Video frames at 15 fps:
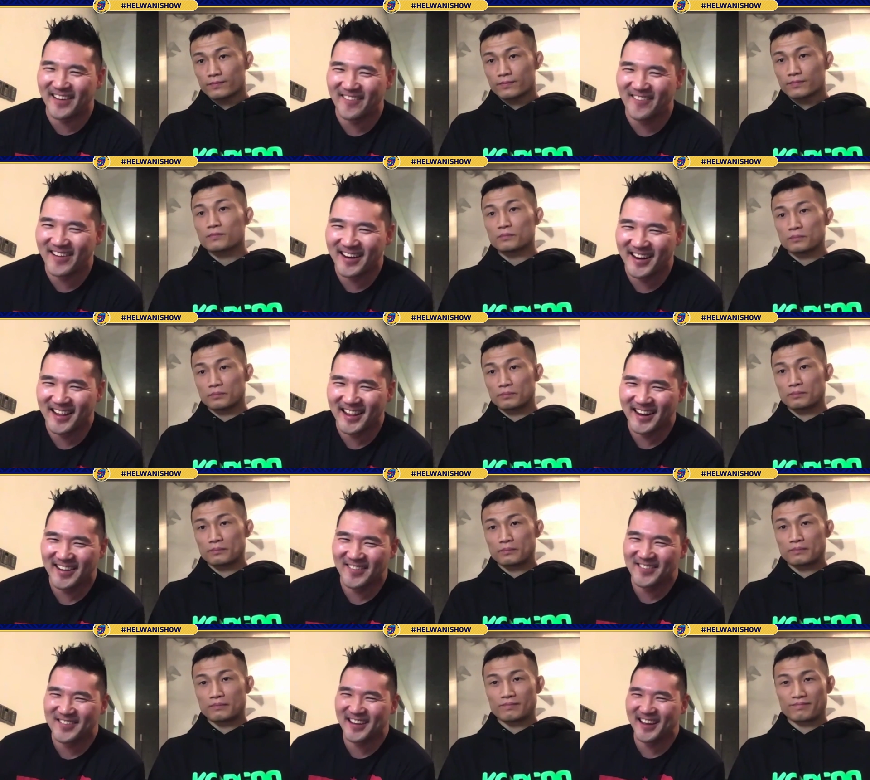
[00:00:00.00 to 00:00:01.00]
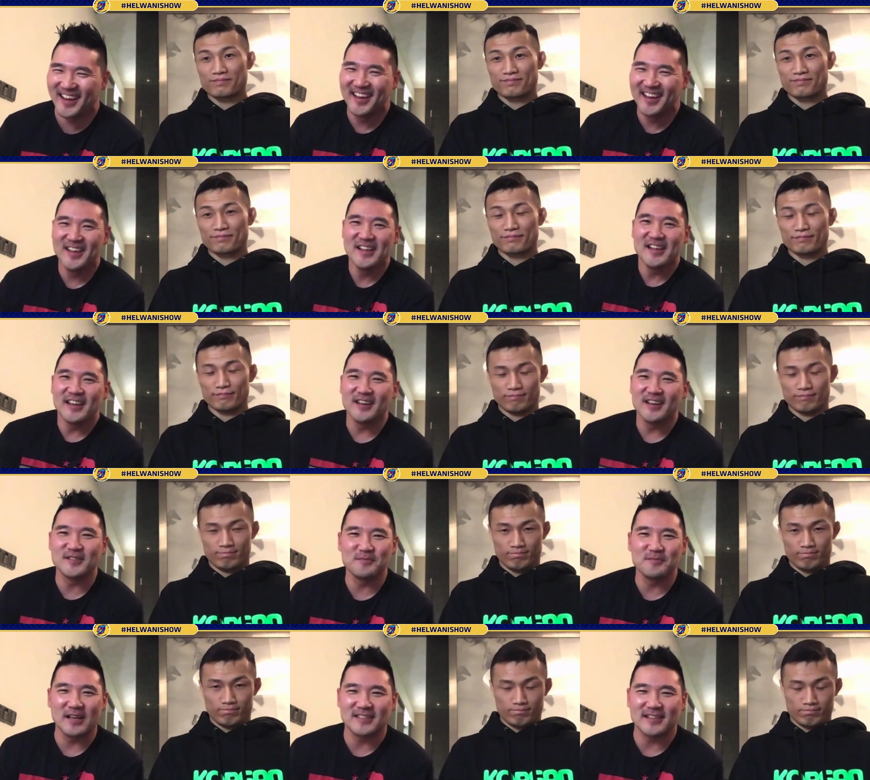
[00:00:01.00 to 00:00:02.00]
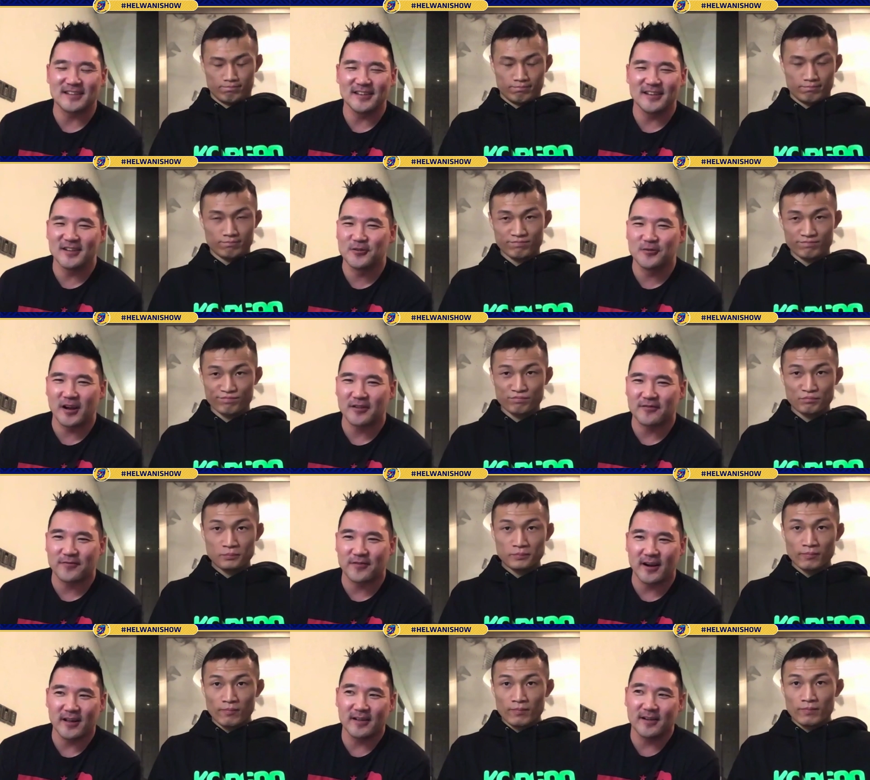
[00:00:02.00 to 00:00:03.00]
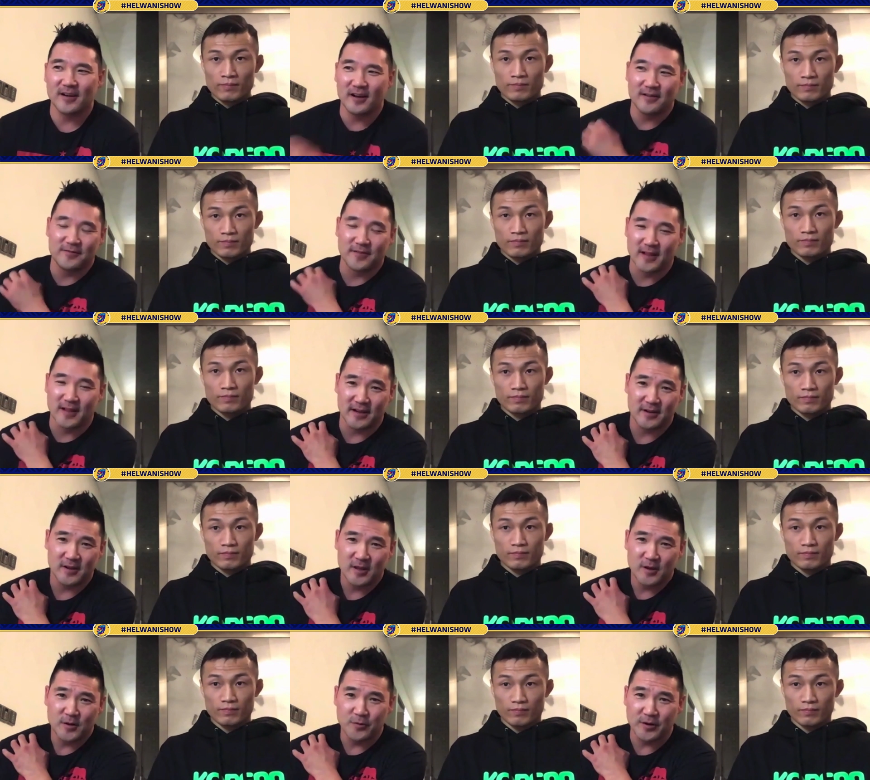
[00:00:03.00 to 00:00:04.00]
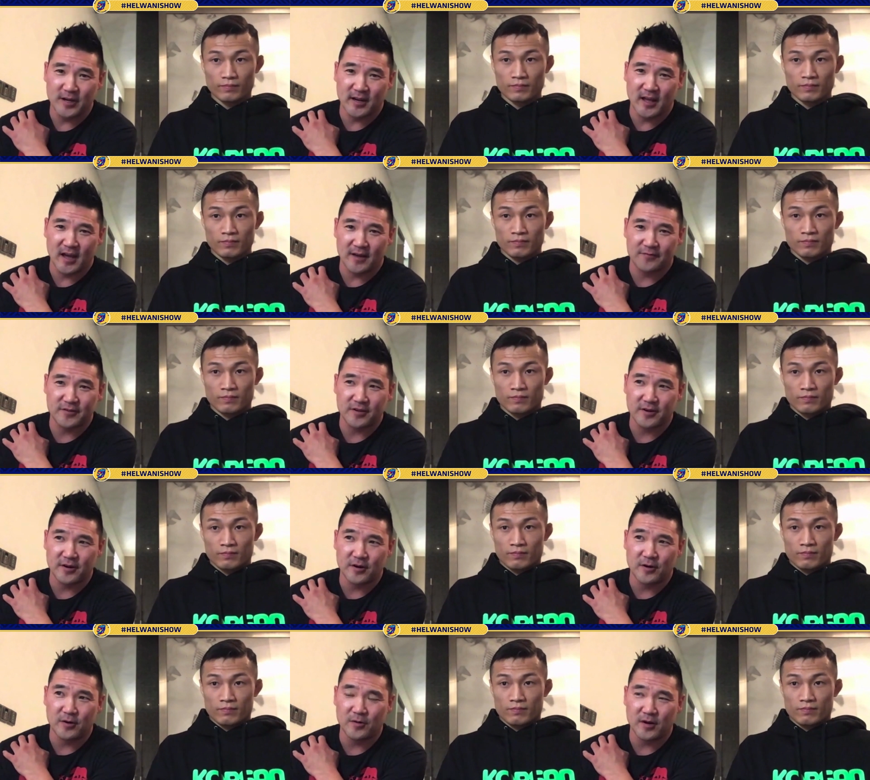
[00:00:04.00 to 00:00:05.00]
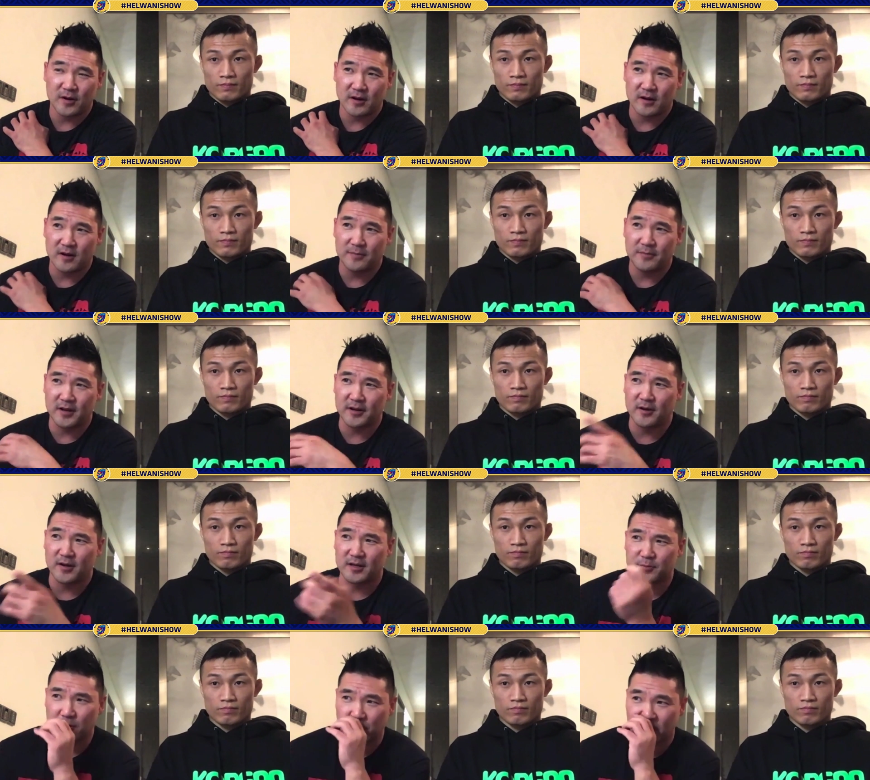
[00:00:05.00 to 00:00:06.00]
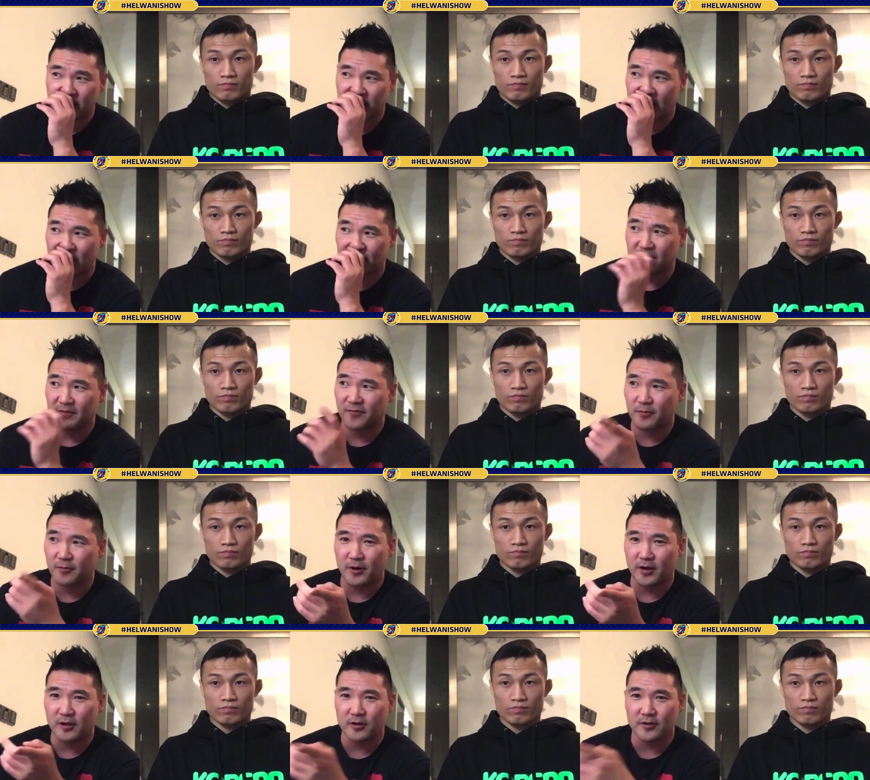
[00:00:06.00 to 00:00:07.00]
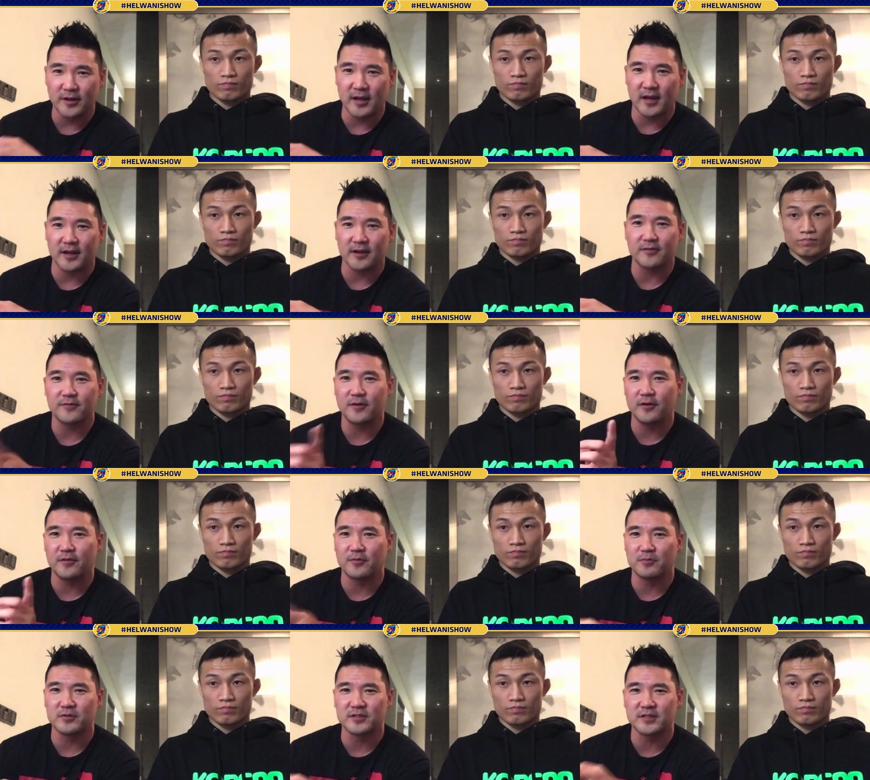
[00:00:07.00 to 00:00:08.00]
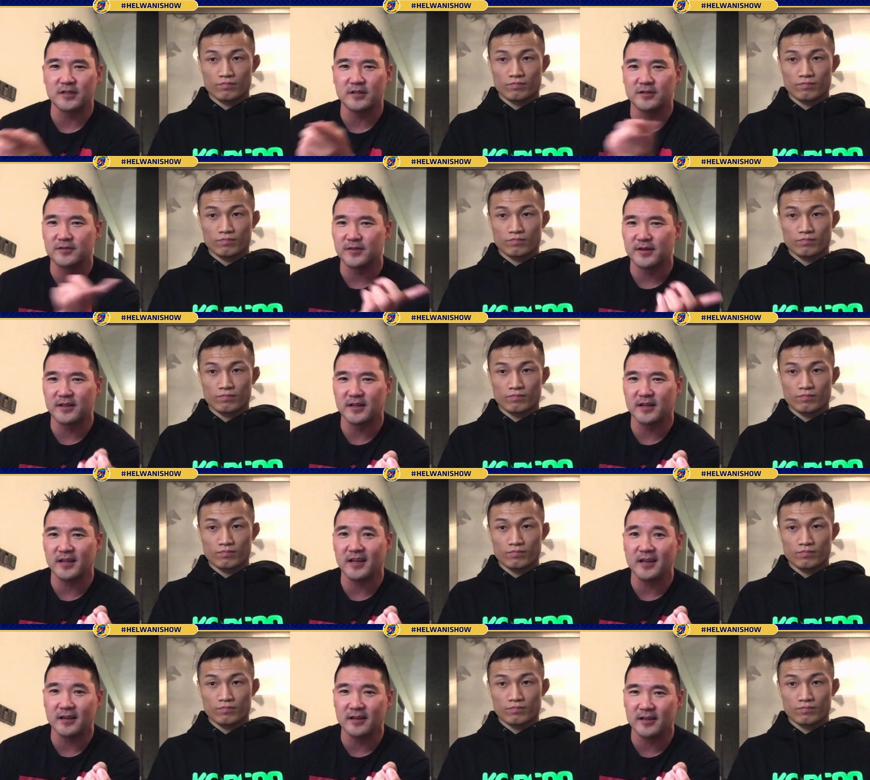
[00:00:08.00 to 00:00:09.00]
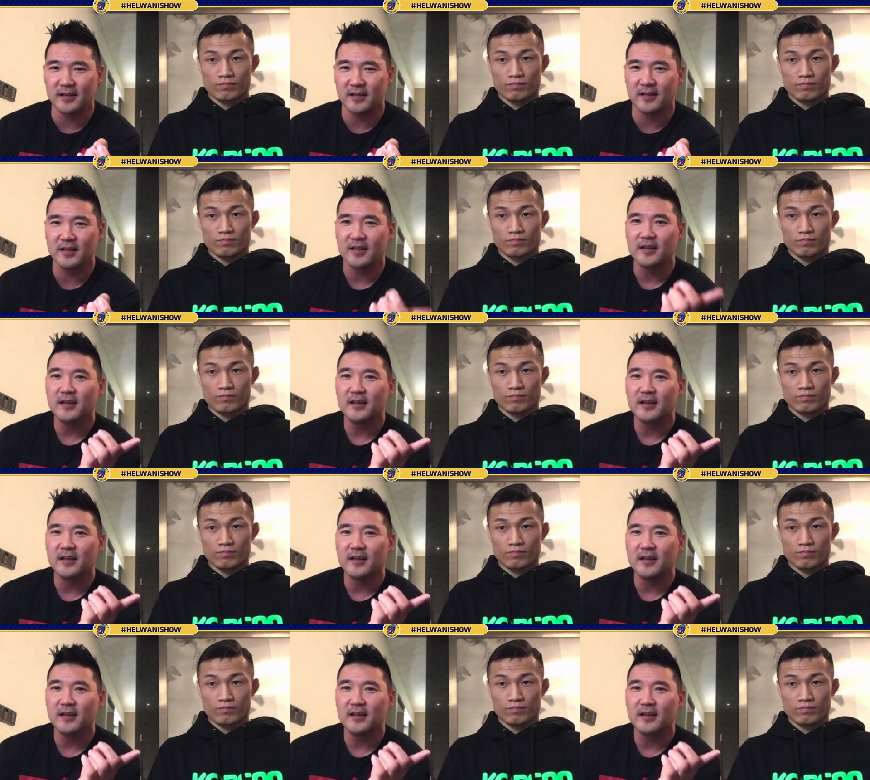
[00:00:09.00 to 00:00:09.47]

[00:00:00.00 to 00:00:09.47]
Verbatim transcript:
Speaker 1: I wanted to let him say it. Is it basically a direct flight? Uh, flight? We didn't have to go. Um, I know I spoke with Captain for Paulo. They had to go from Brazil to I think England,